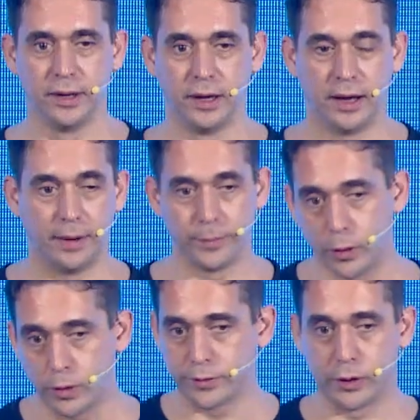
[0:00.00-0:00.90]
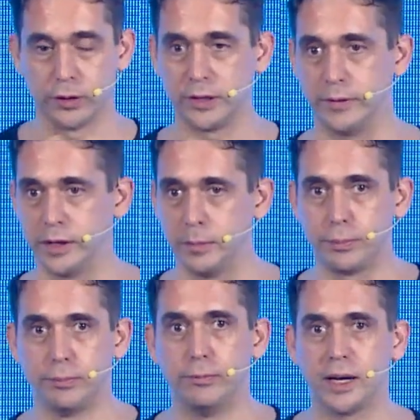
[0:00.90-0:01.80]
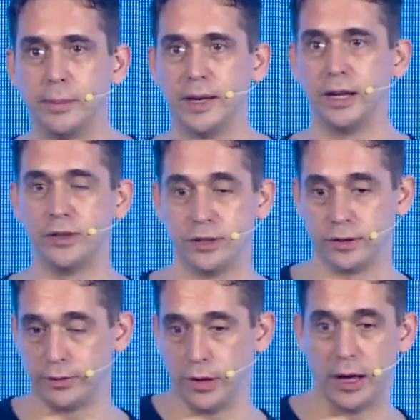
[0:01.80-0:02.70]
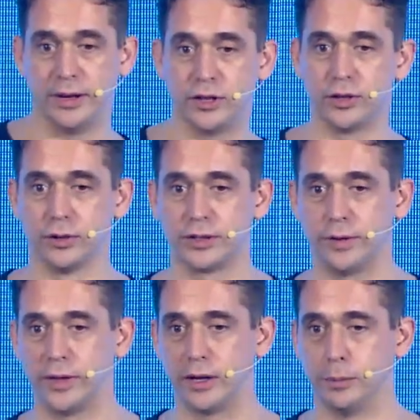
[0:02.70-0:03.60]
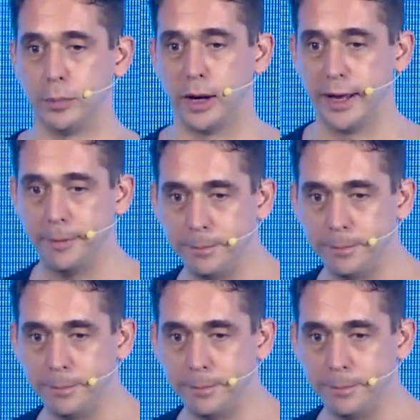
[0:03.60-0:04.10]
Or, of course, giving them recommendations of additional stuff they could buy.